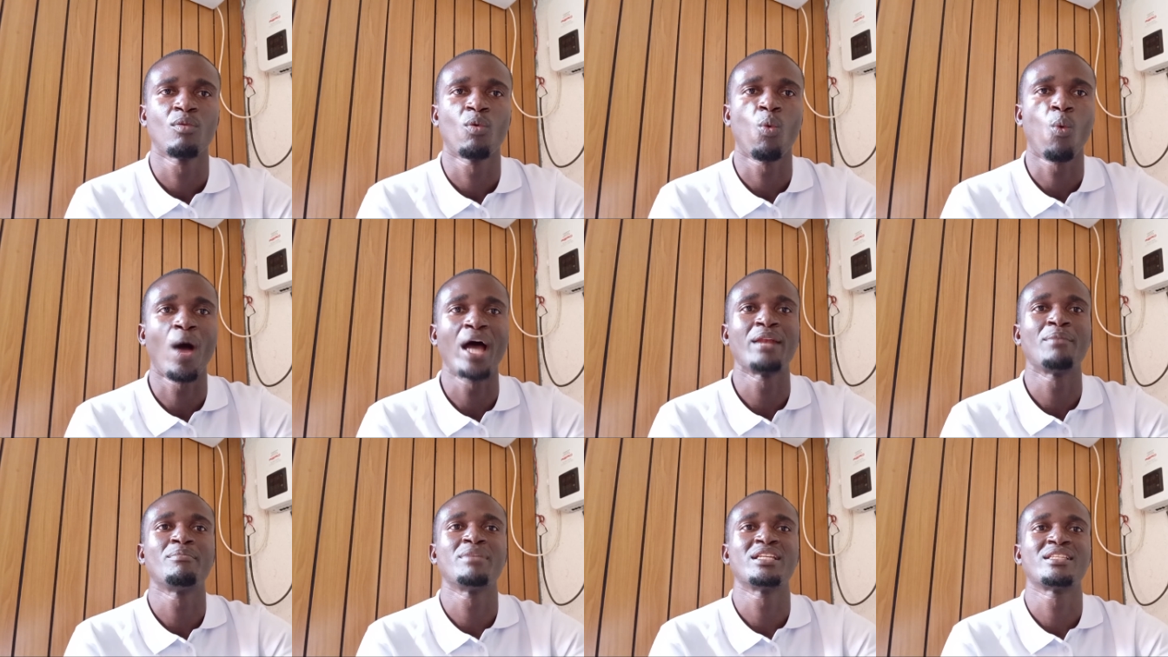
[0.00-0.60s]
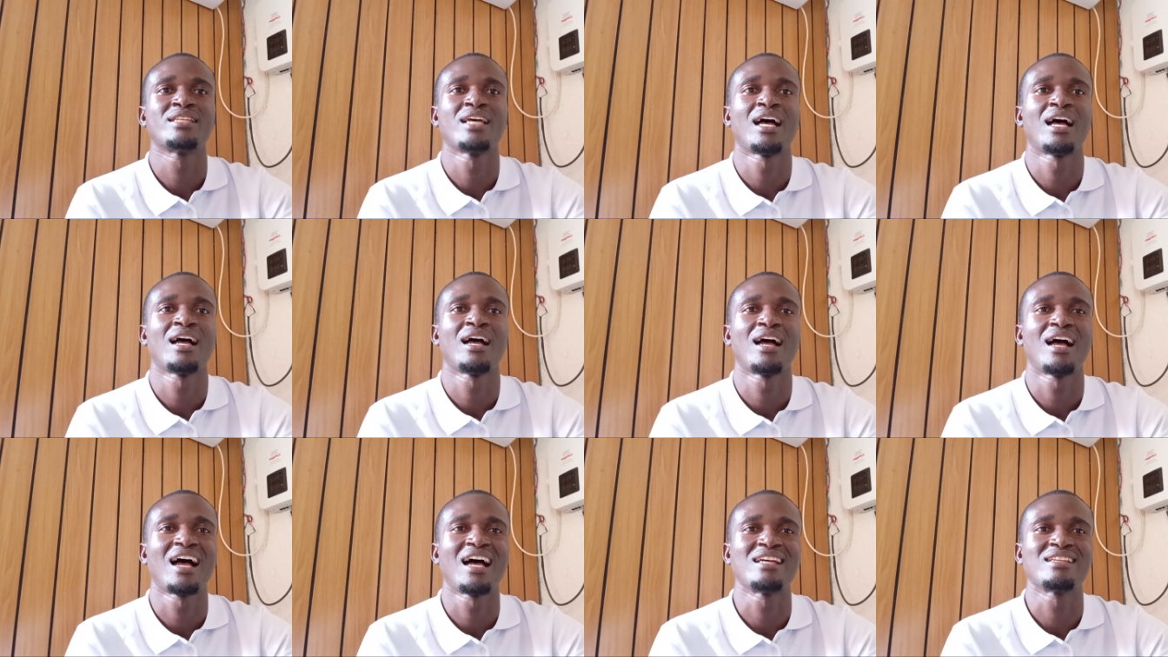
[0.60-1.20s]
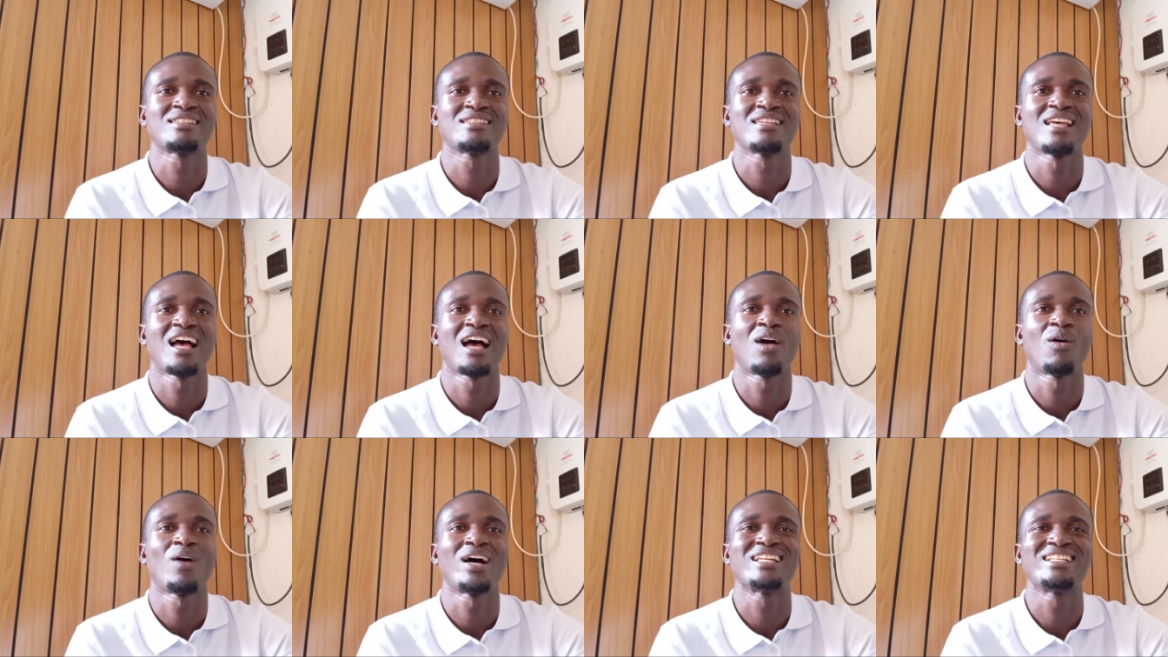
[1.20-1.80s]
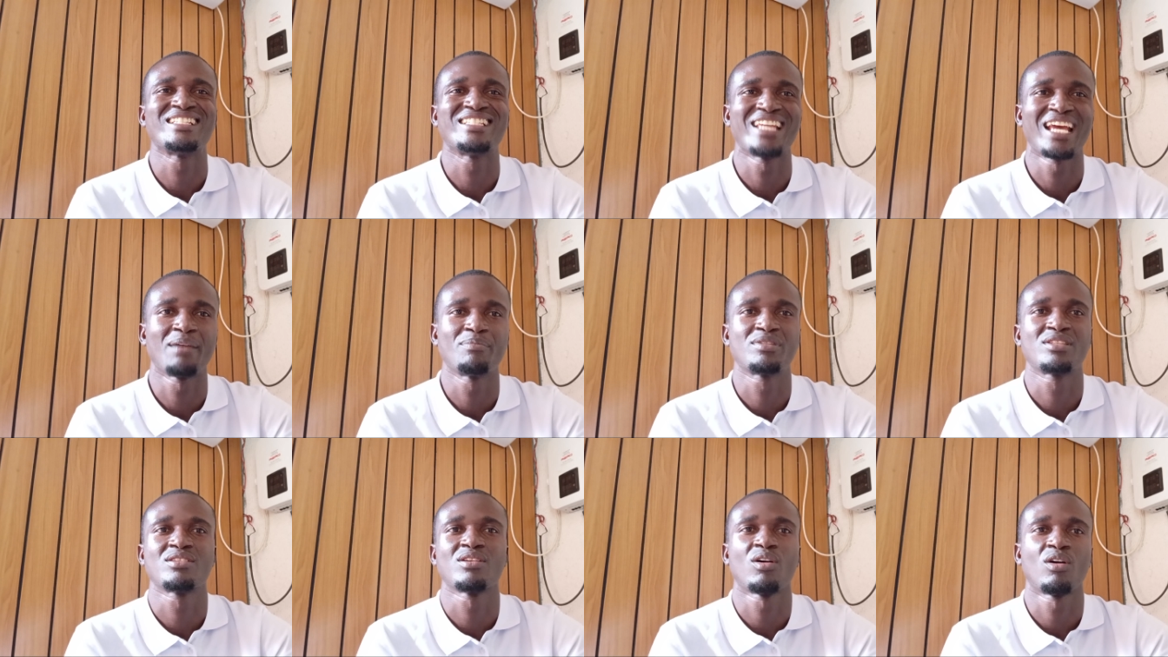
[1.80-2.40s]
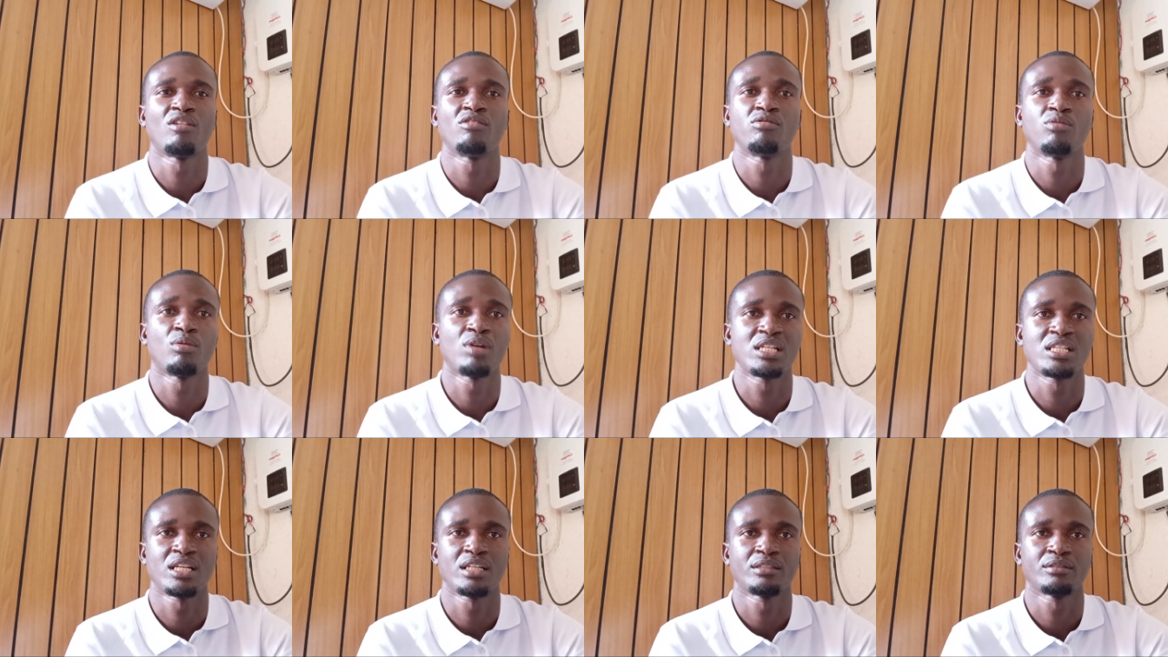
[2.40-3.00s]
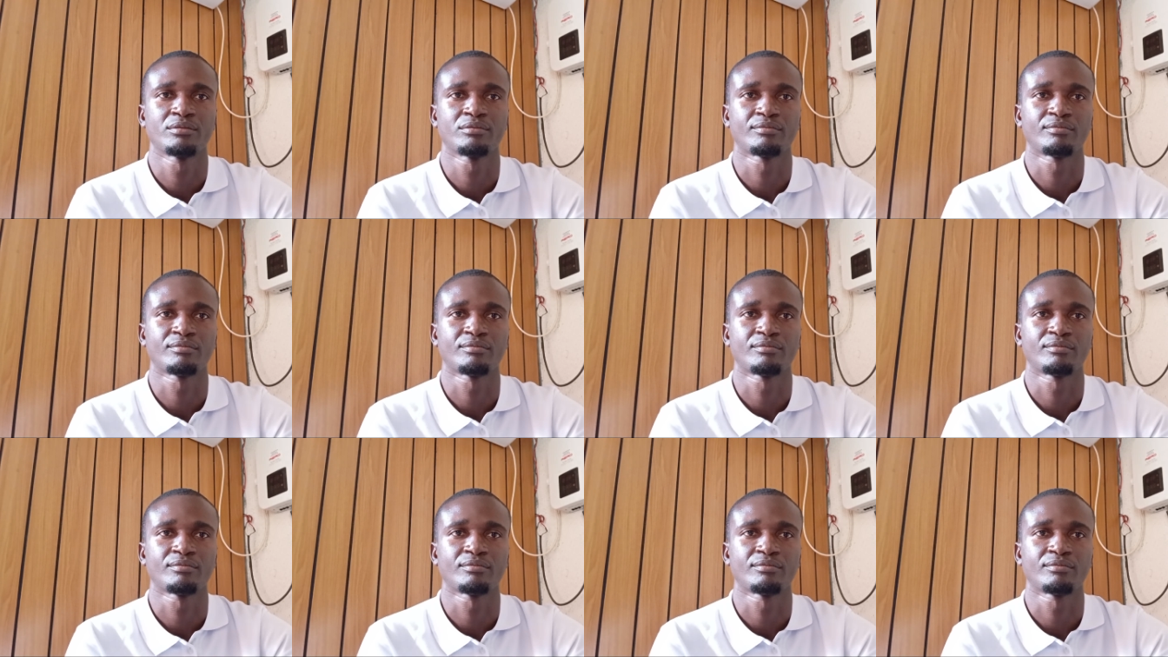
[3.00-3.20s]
1 meter as our depth of water.